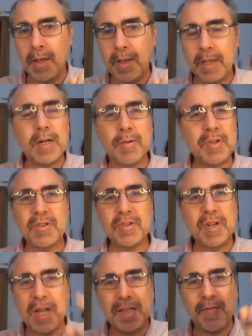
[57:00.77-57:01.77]
you know, these are
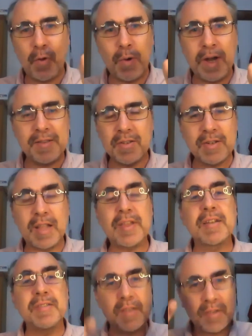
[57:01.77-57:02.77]
not giveaways. These are not
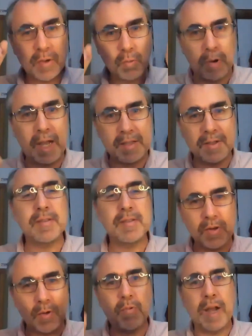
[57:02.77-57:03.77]
anything else. These are rights.
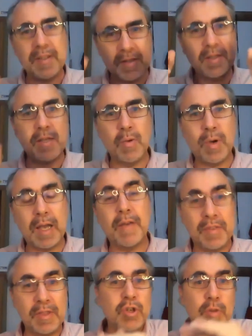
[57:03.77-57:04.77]
These are rights that you have,
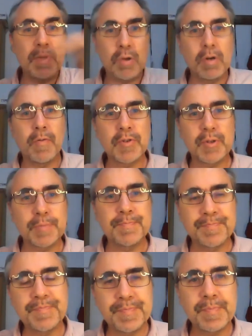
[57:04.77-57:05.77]
and they should be universal.
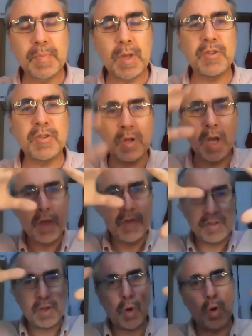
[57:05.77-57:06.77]
Right? So
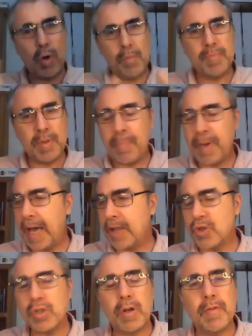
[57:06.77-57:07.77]
there's the
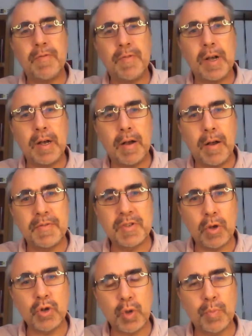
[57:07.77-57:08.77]
batch of
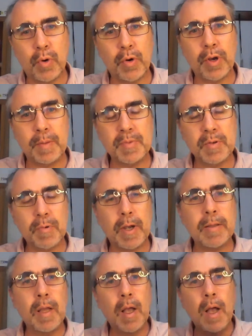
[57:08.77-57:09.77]
social programs, right?